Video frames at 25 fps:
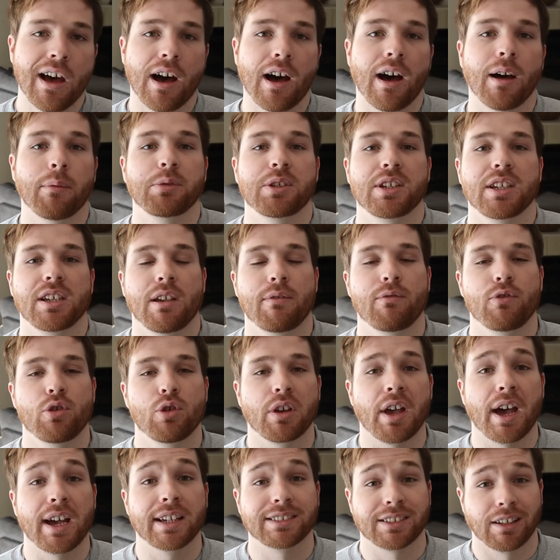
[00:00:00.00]
to give
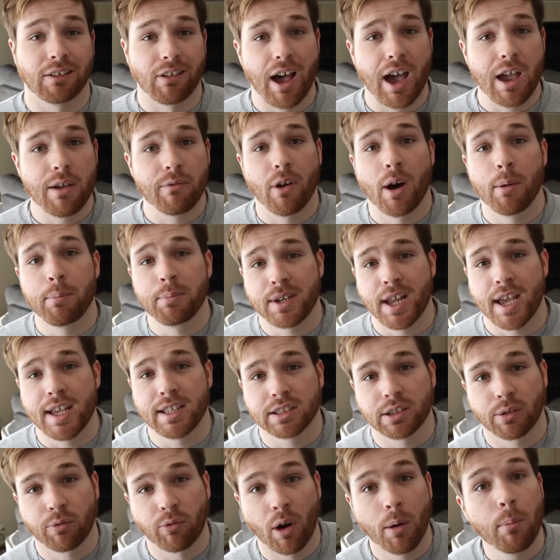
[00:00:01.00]
you guys live
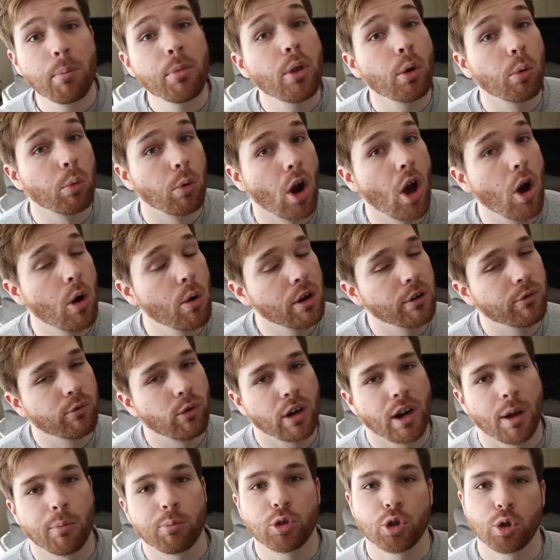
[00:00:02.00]
updates from the road of
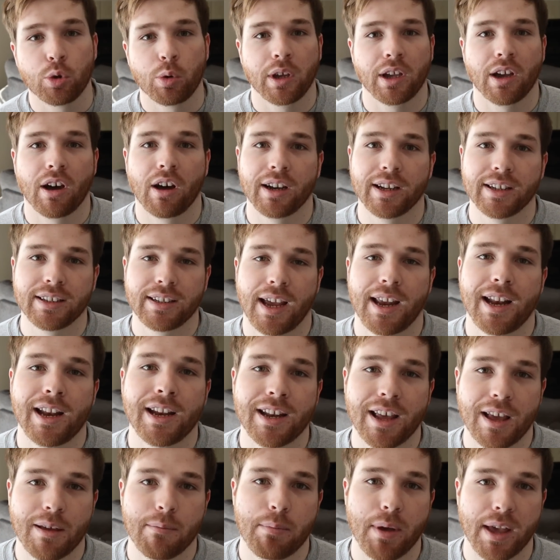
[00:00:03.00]
what I'm doing on a
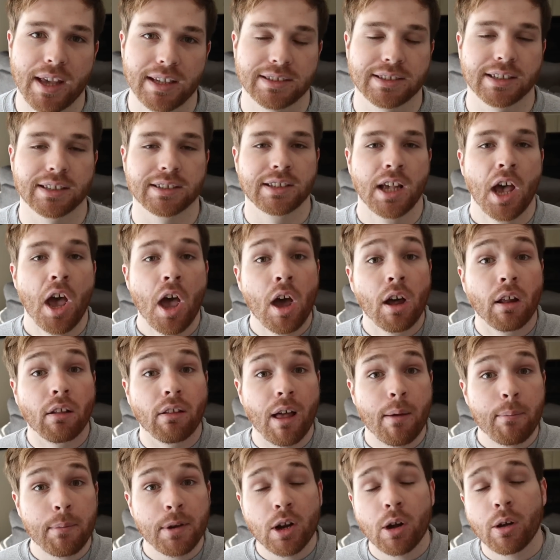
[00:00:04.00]
day-to-day basis?
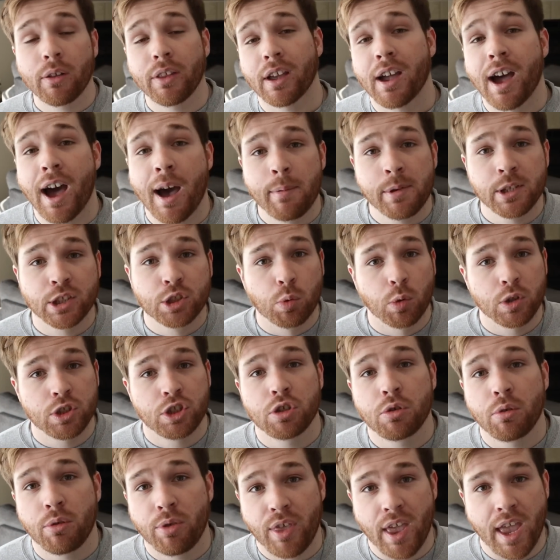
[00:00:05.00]
Let me know in the comments
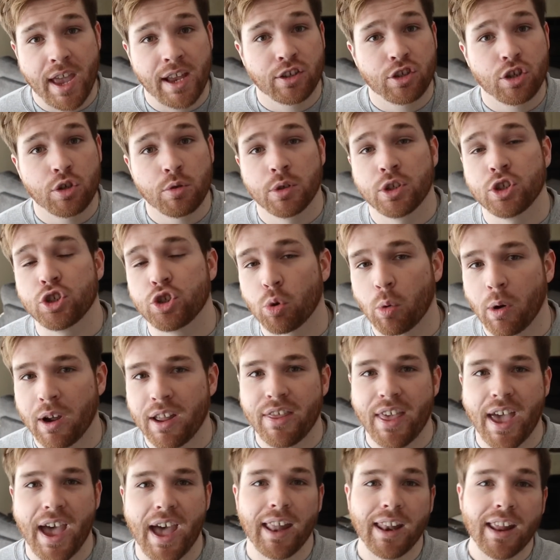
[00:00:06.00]
what you think. Do you
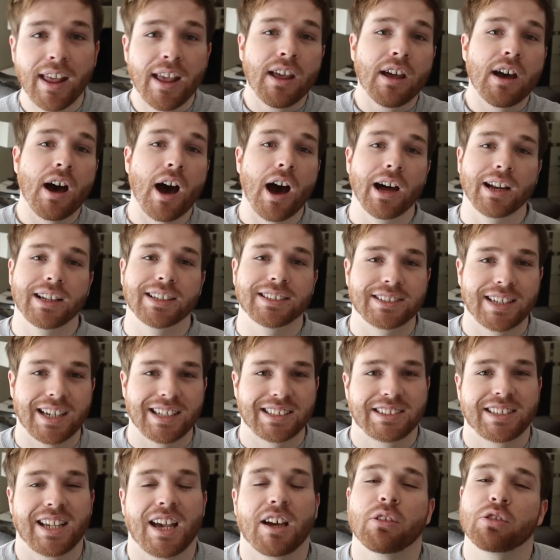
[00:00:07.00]
enjoy that? Does
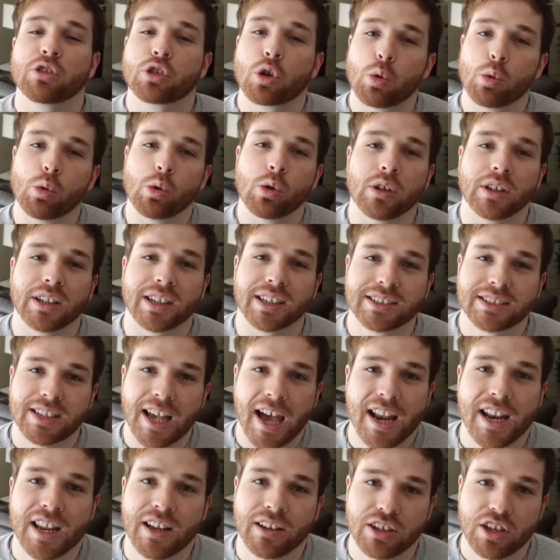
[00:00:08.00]
that sound cool and
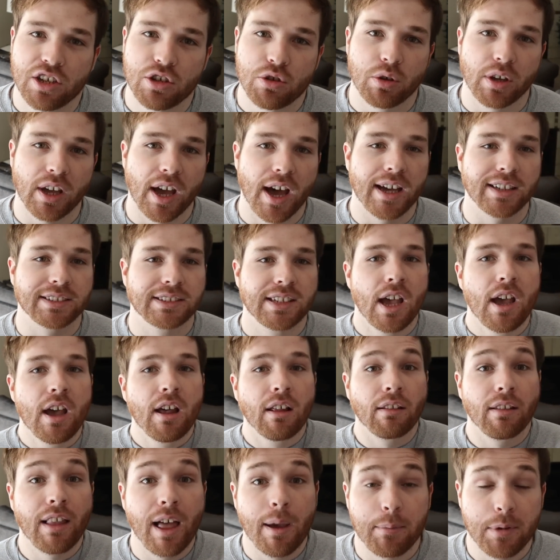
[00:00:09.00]
exciting to you guys?
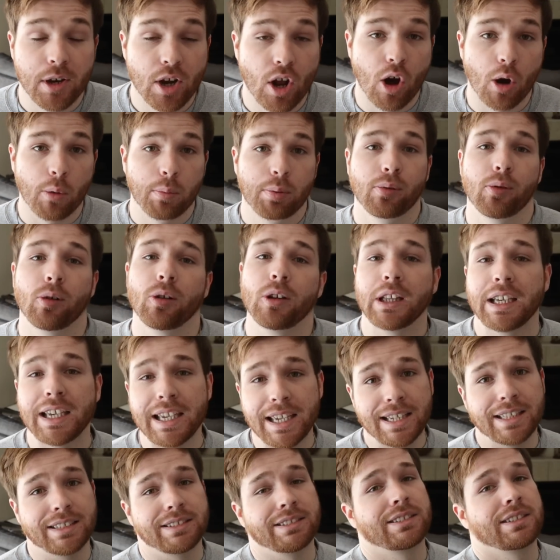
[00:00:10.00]
Let me know,
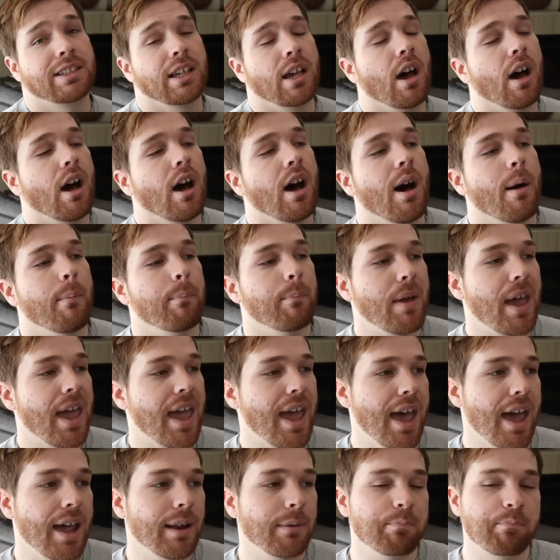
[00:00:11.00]
please.
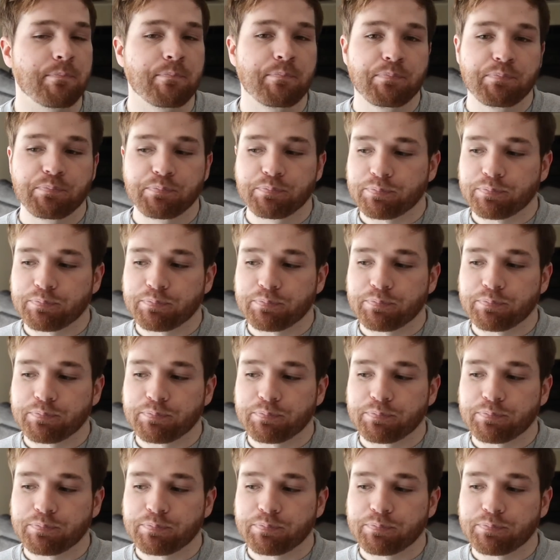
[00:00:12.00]
And